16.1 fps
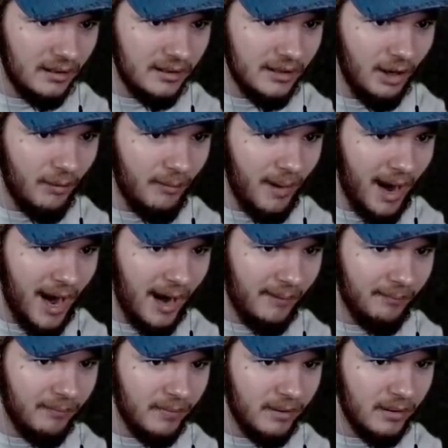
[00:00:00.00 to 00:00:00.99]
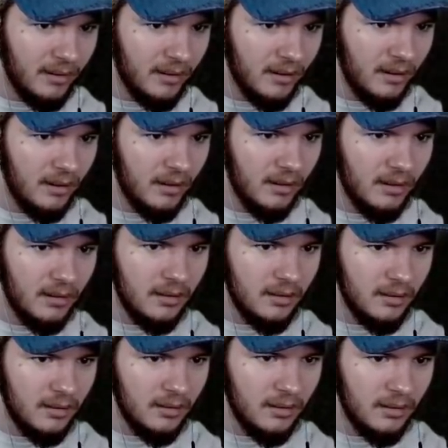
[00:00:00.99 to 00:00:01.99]
Yo, mom.
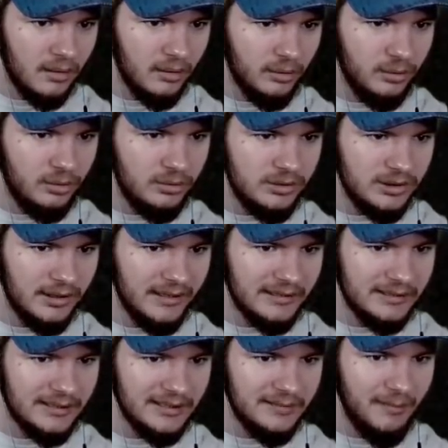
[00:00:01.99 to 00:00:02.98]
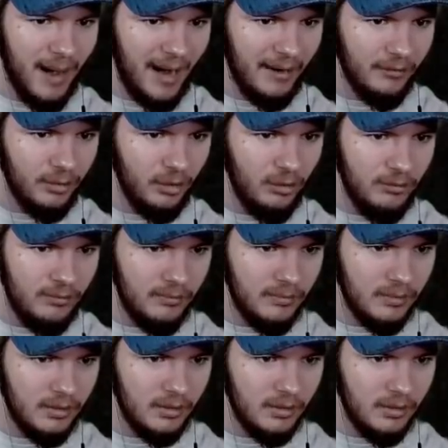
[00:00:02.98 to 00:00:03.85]
Who's is this my room?